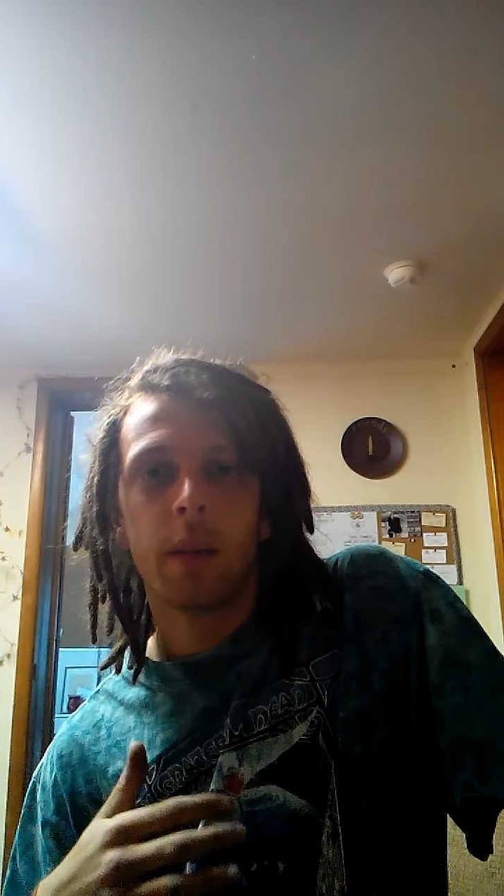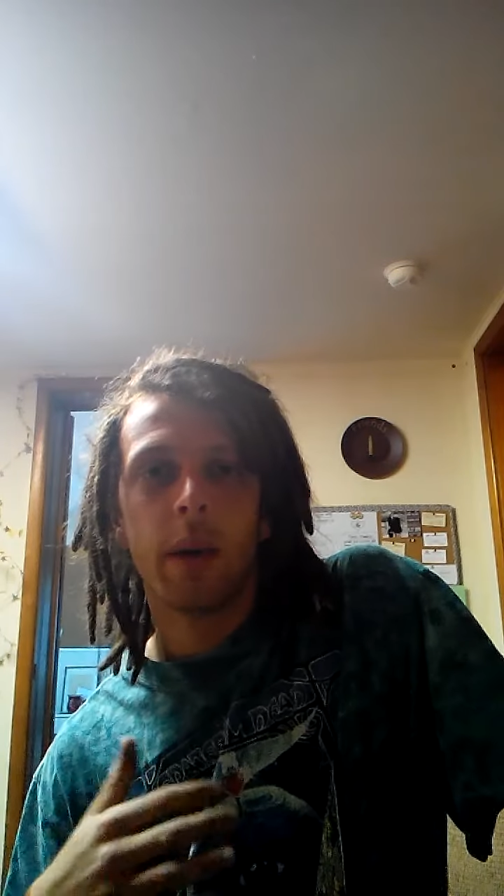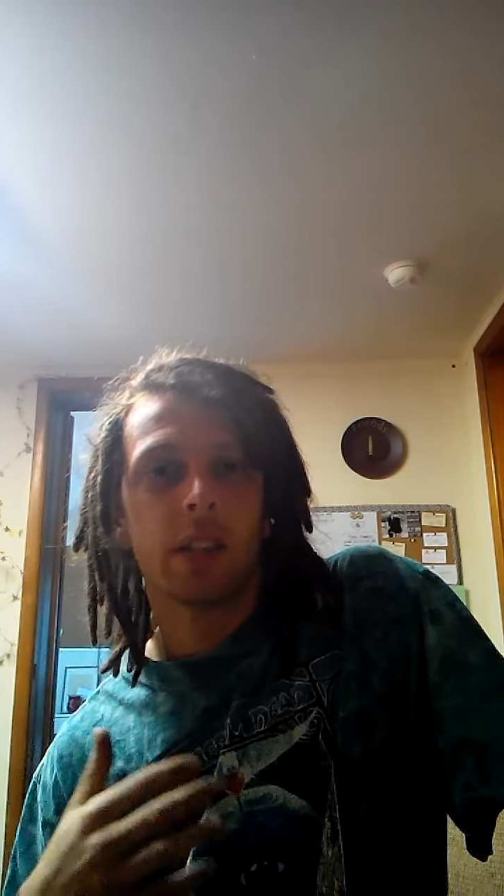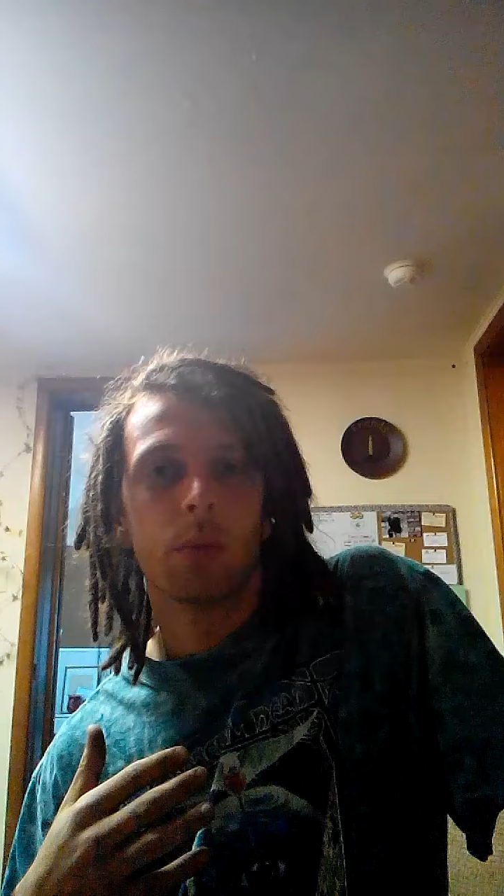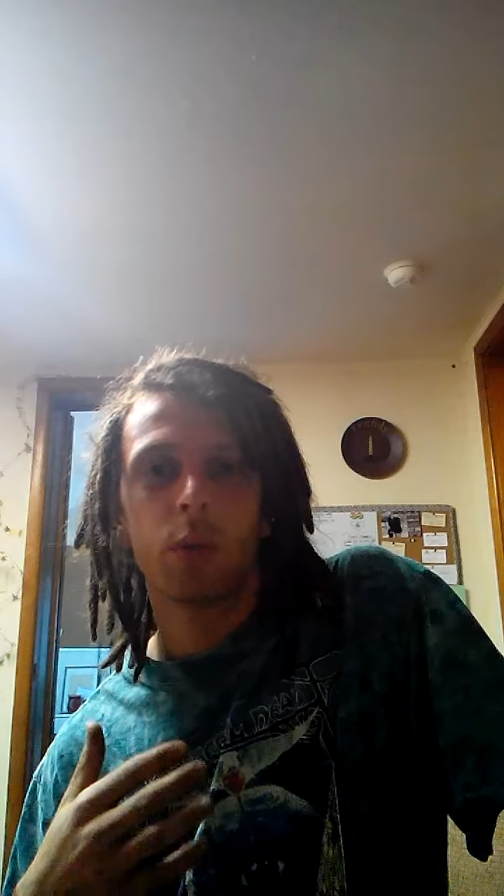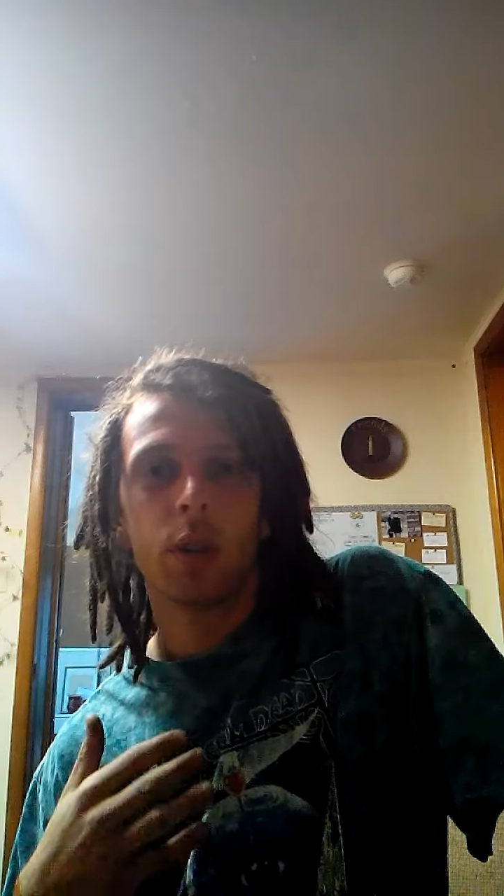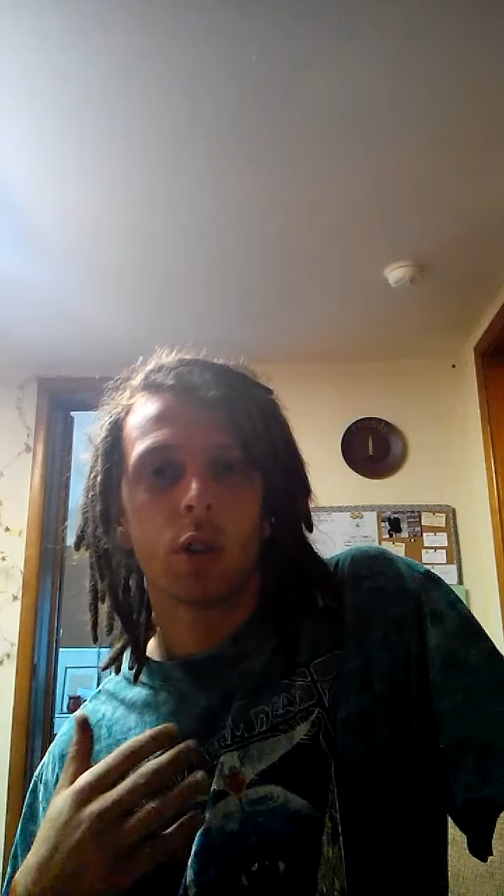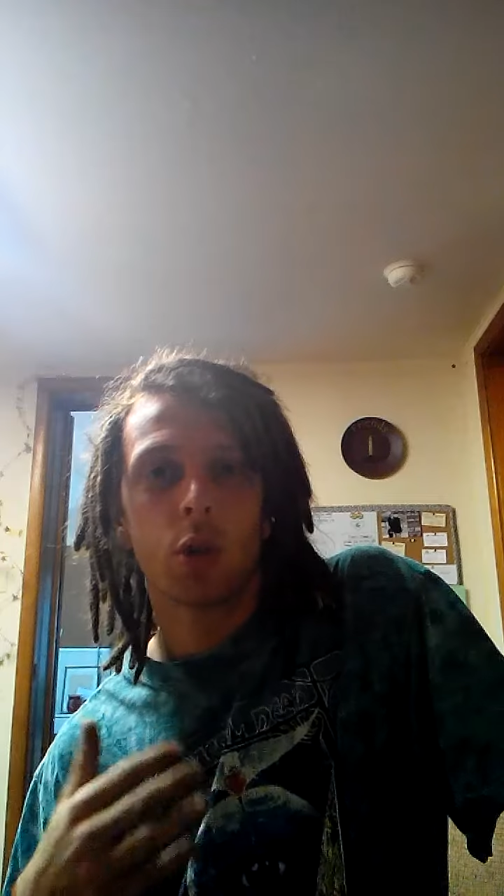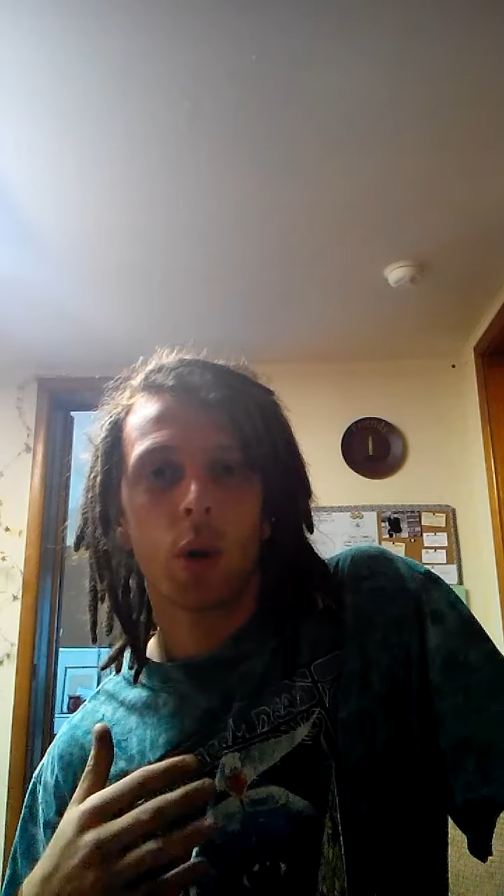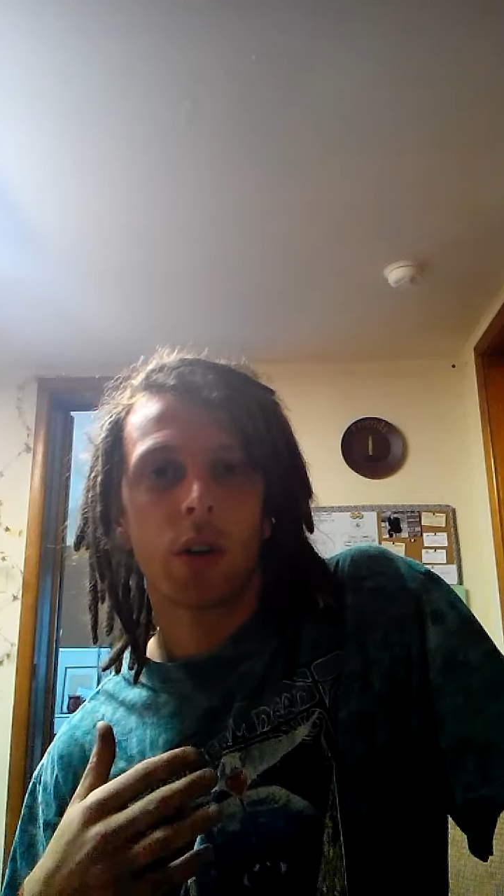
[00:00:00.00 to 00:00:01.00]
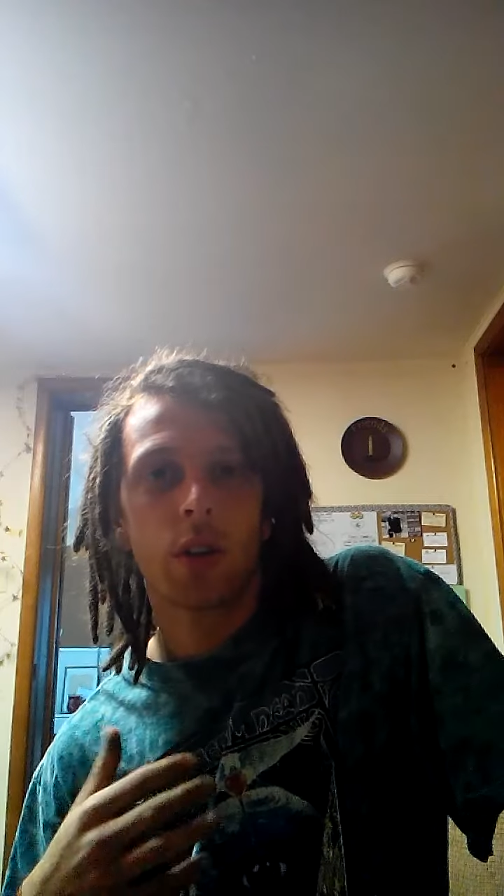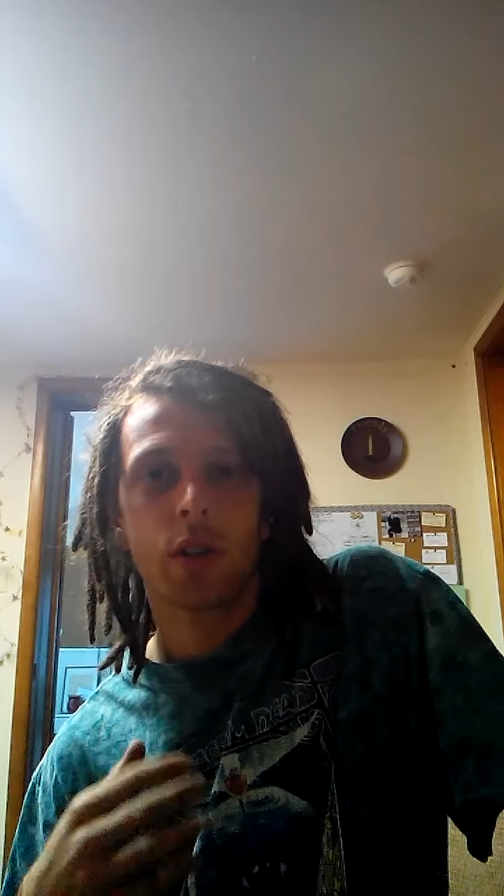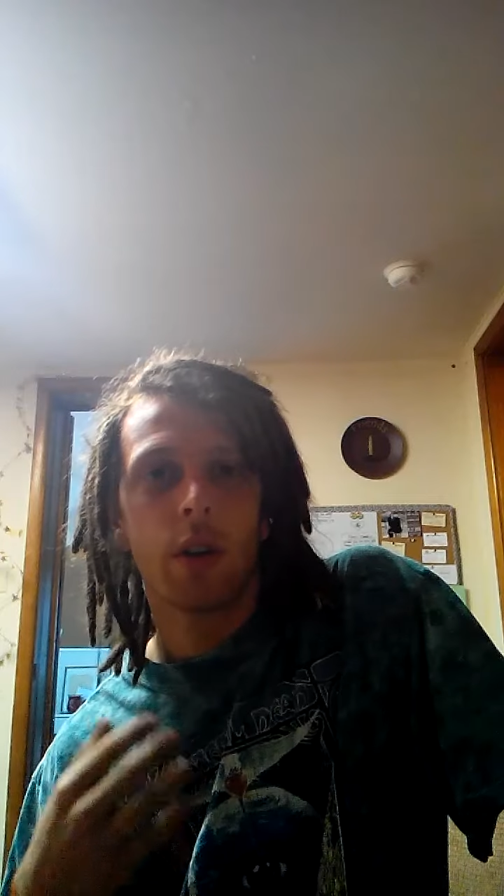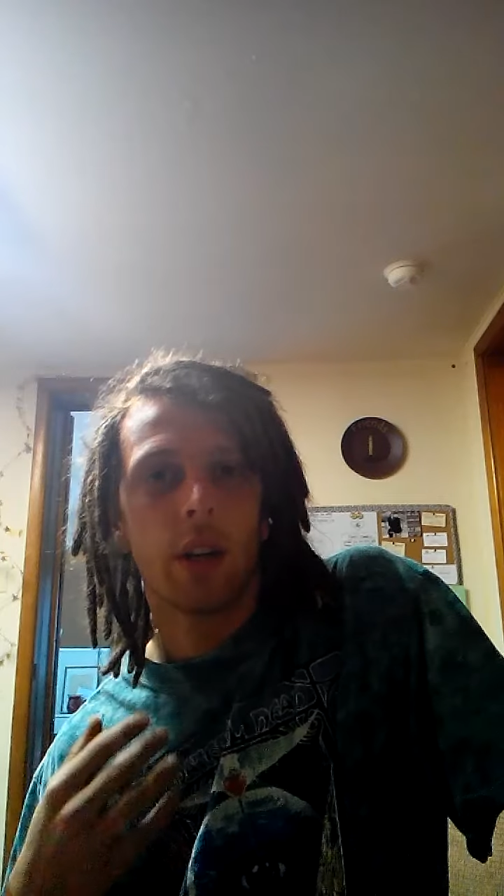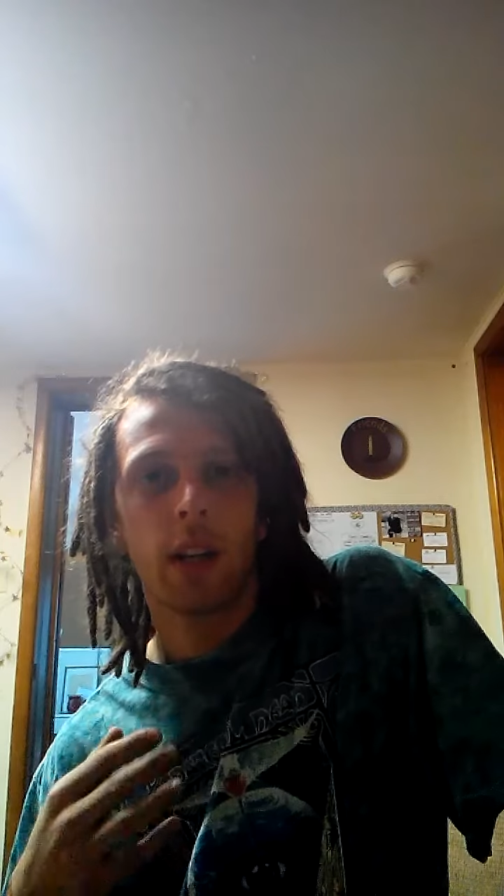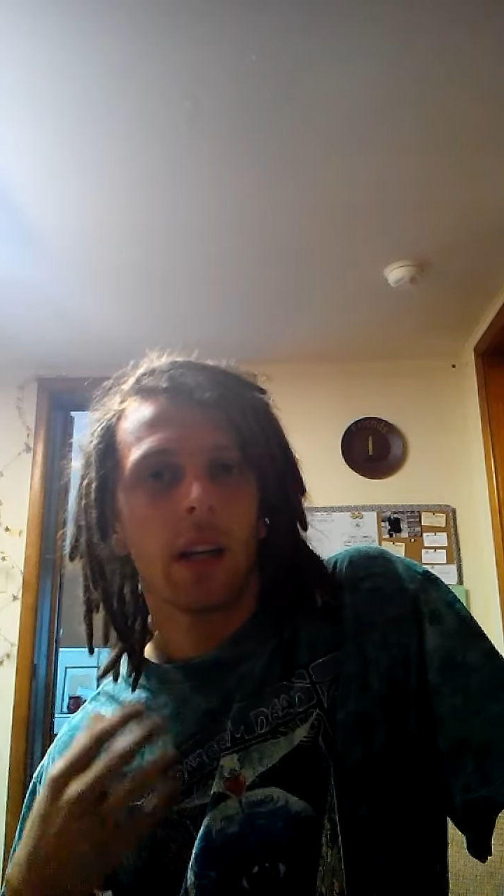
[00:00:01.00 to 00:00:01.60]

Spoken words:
It makes them really short, so